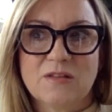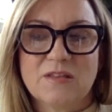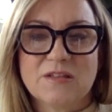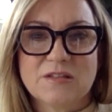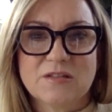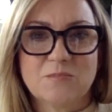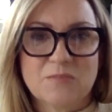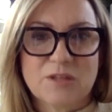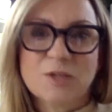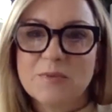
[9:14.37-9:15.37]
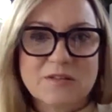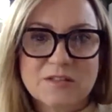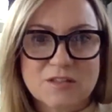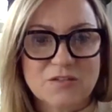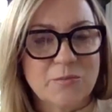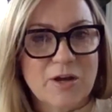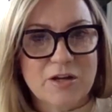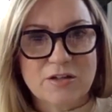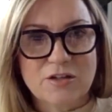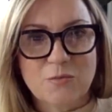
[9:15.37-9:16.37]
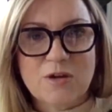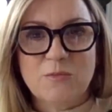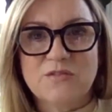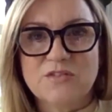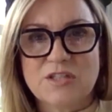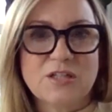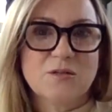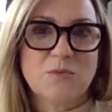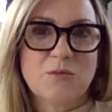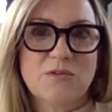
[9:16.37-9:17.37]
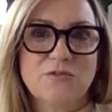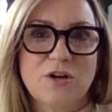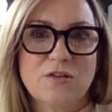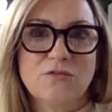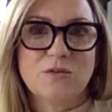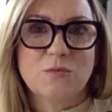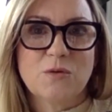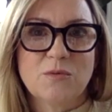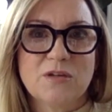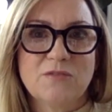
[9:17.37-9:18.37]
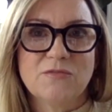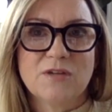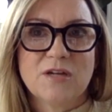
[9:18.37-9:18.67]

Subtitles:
this little business of mine, what we've seen and what we've gone through and what we've